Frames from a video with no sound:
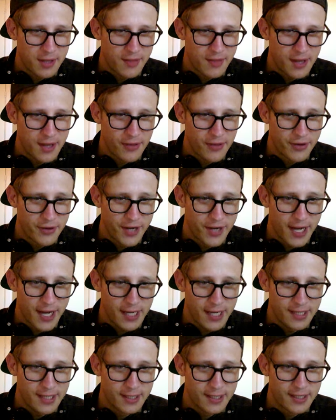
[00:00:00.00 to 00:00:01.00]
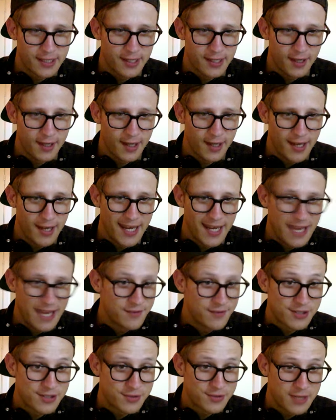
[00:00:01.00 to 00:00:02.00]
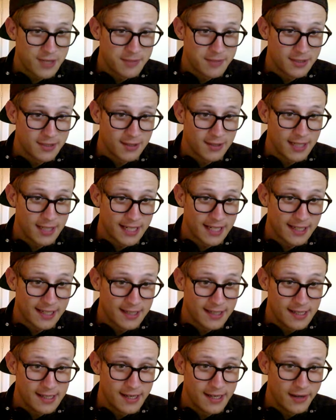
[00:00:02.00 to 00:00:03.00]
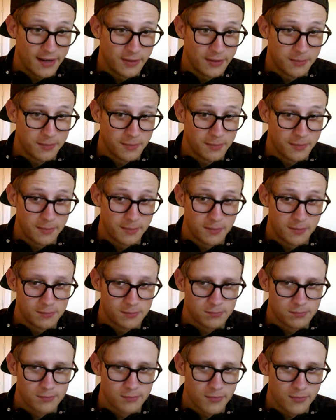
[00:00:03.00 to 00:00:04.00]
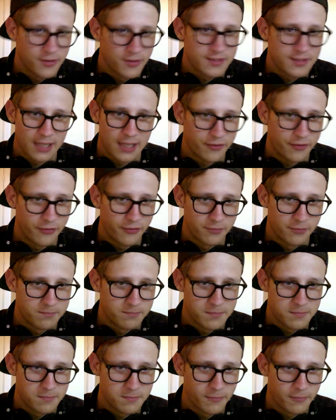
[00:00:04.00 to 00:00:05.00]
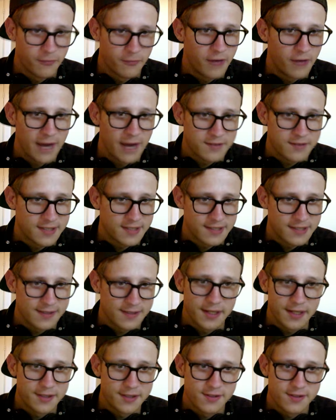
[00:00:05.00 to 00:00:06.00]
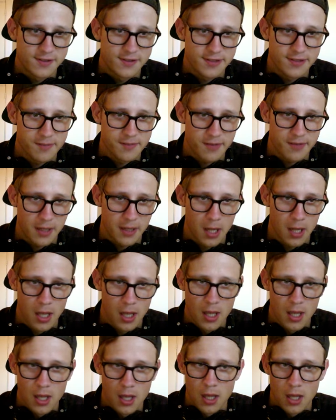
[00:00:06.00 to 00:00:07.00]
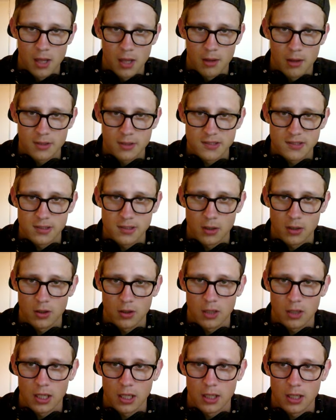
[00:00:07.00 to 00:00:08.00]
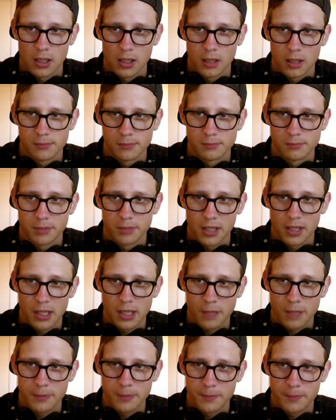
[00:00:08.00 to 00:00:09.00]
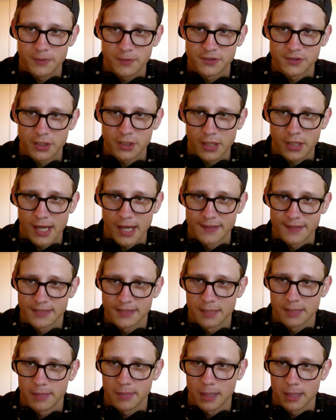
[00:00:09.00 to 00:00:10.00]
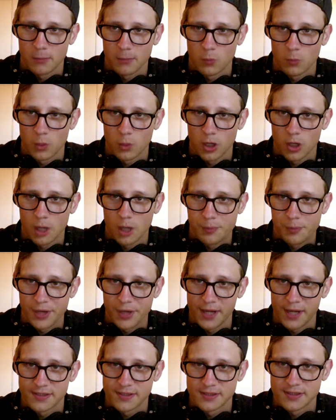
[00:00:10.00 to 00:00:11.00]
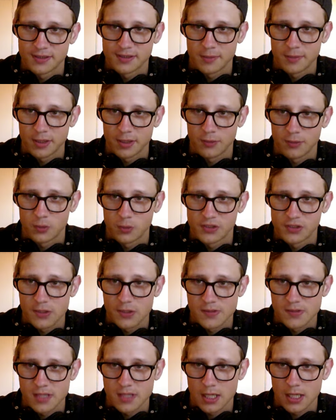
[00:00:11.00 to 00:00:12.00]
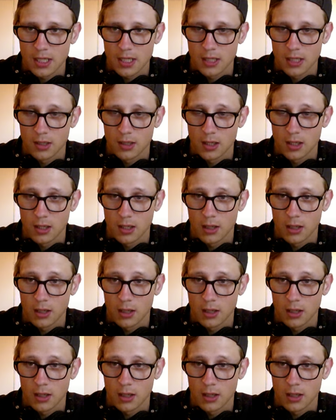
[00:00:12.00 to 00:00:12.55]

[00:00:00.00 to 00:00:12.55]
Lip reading: the other day, and I haven't streamed in like, I don't know, I think it's like 5-6 years or something. So, but a lot of people started asking about what operating system I was using,